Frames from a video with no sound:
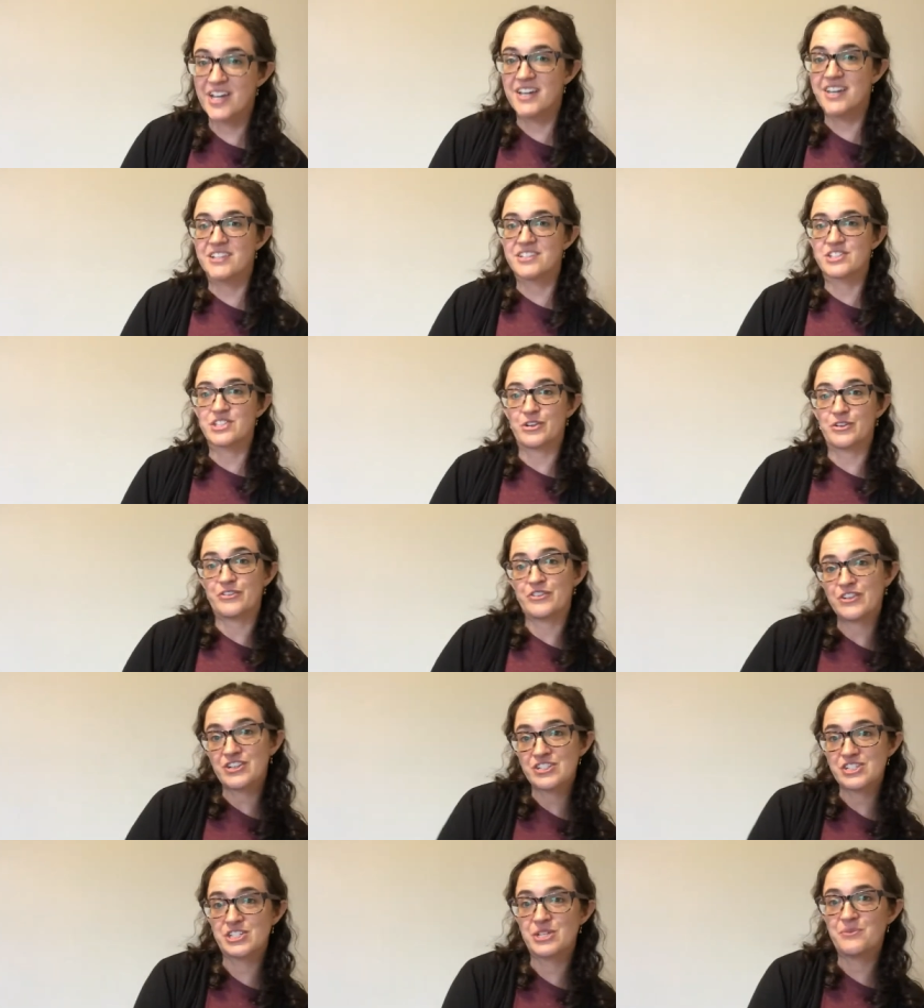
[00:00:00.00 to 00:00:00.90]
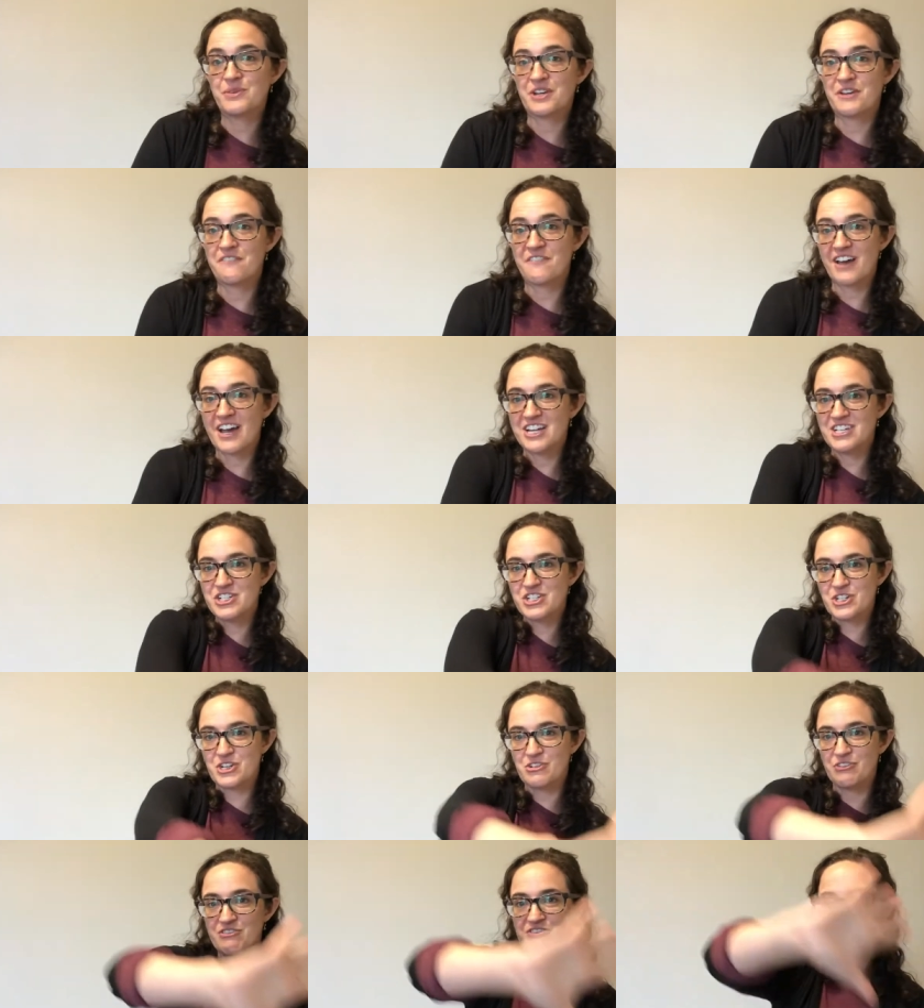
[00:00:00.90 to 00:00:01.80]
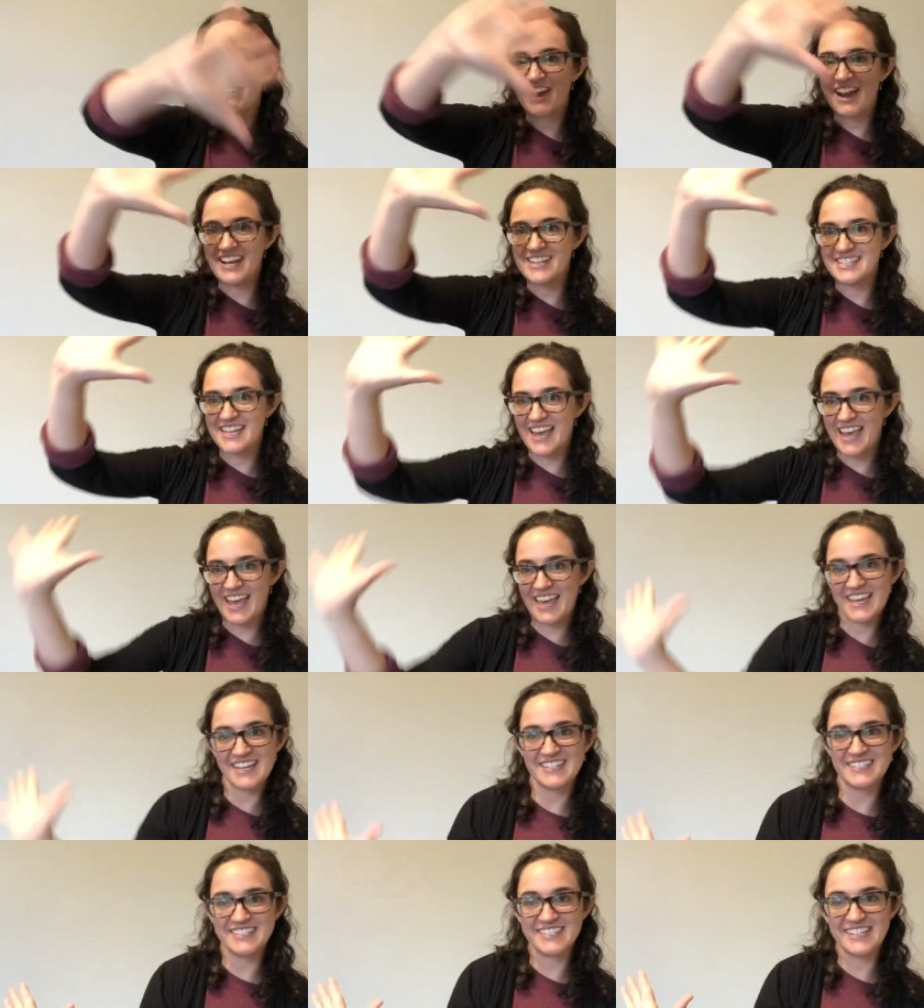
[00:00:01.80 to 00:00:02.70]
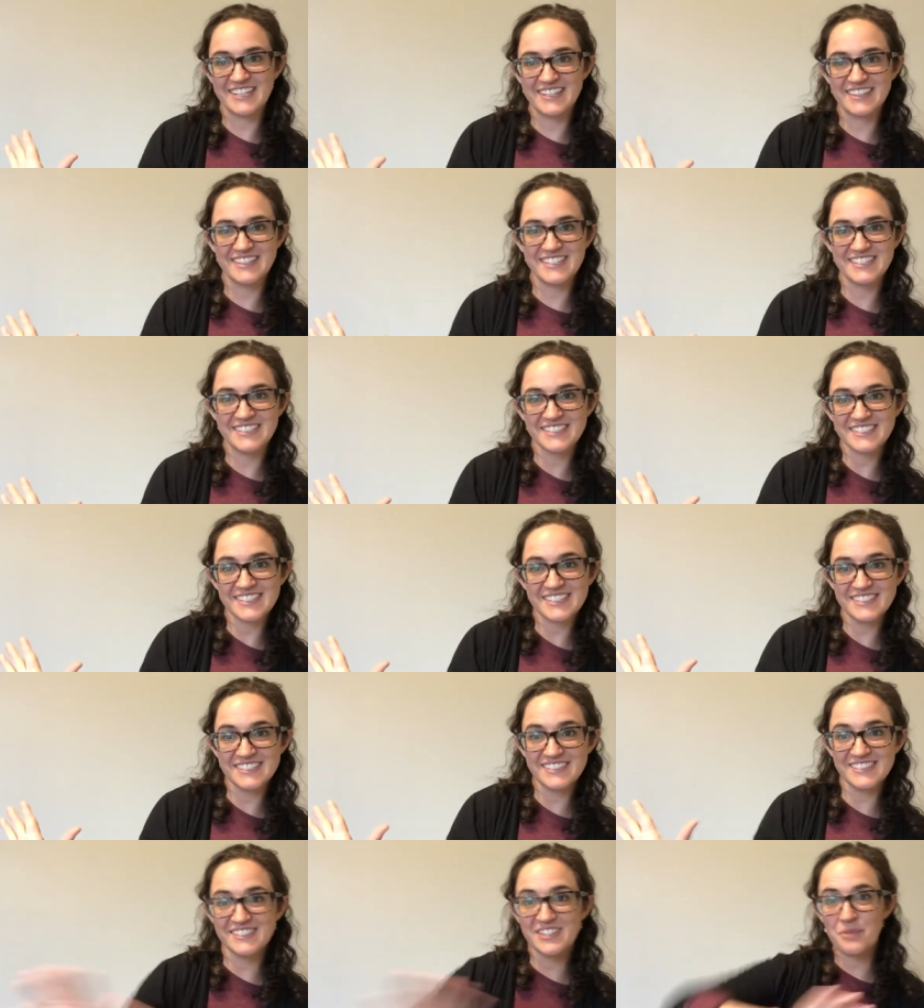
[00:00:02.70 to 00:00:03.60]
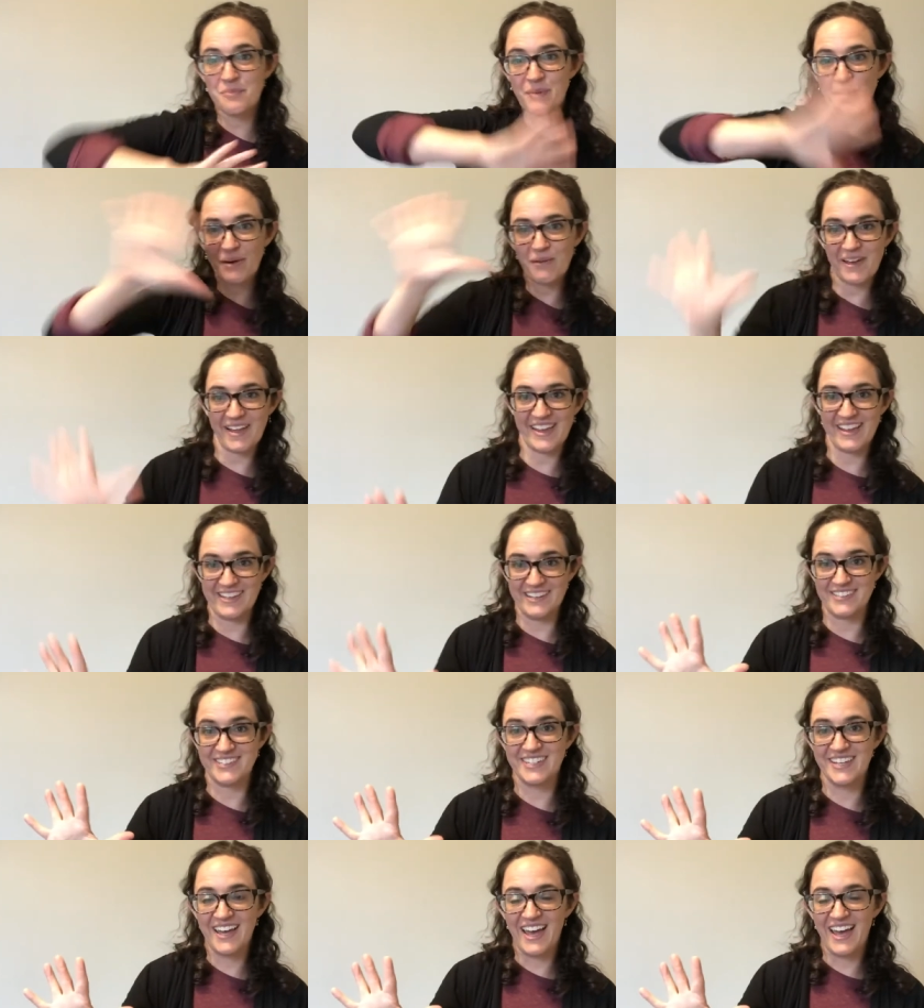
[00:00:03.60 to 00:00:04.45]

So first you want to find your right hand. This is the bow hand.